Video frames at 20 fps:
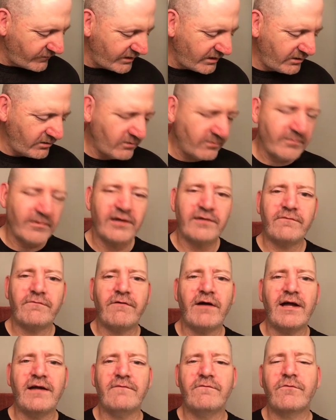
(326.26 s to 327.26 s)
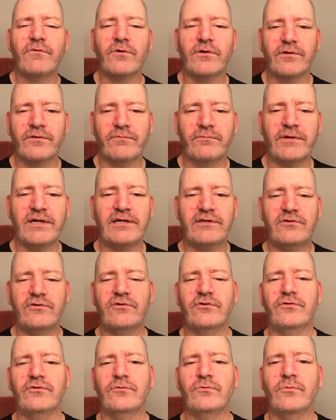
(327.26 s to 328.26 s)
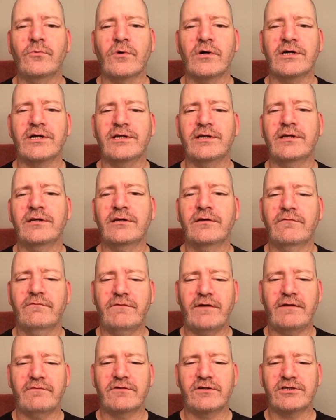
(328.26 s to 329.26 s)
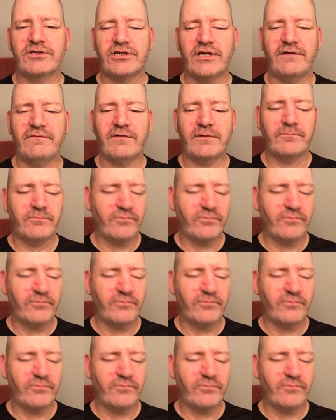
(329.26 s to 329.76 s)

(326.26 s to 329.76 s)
video, my 54321 favorite shaving